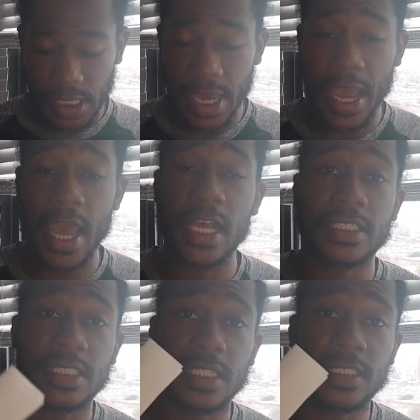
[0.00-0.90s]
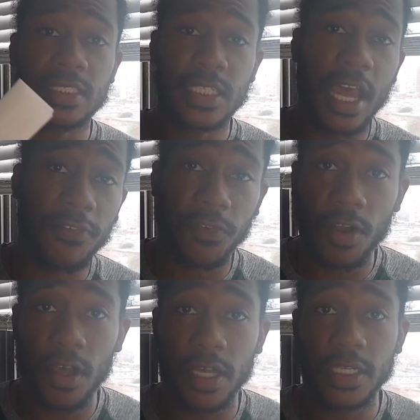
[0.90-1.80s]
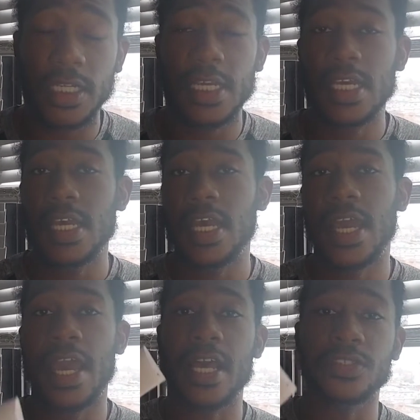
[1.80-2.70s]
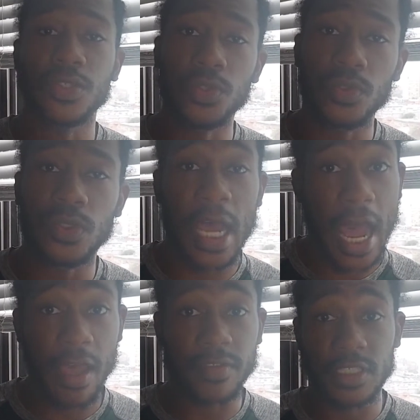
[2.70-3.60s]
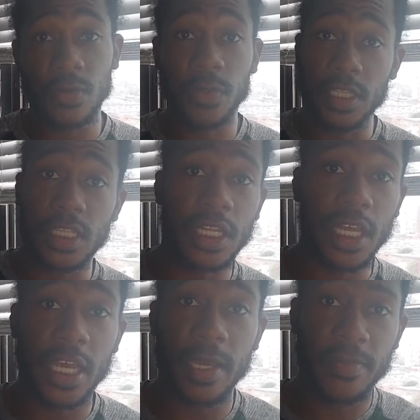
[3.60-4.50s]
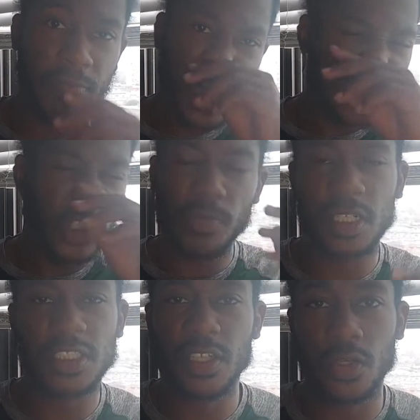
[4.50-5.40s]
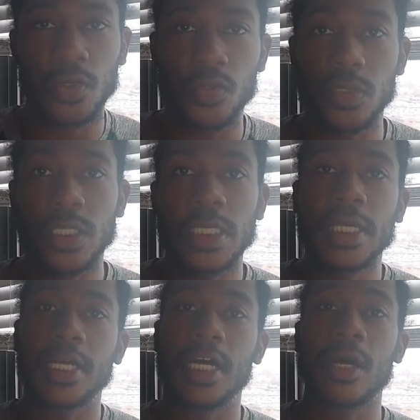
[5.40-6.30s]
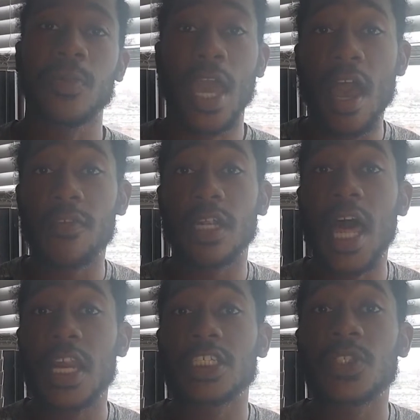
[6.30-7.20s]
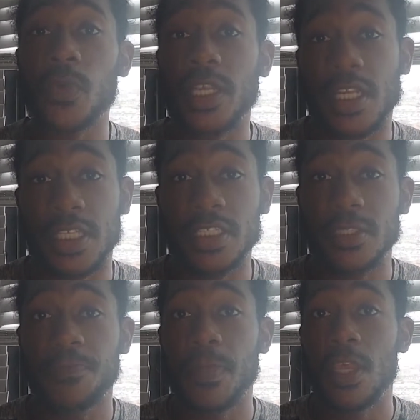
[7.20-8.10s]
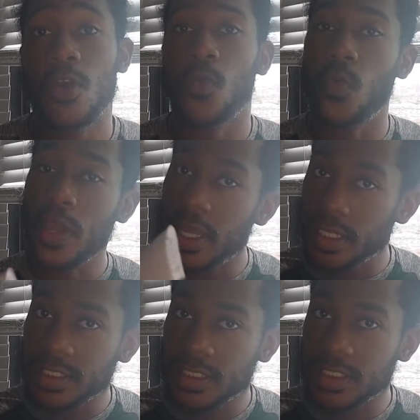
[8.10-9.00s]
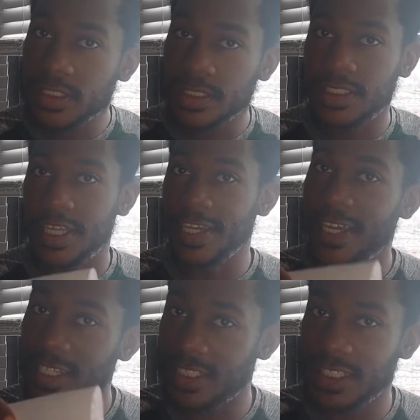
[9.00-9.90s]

it has saffron, it has oud, obviously within the name. Not too much of the oud. You have a lot of sweetness, which, didn't get to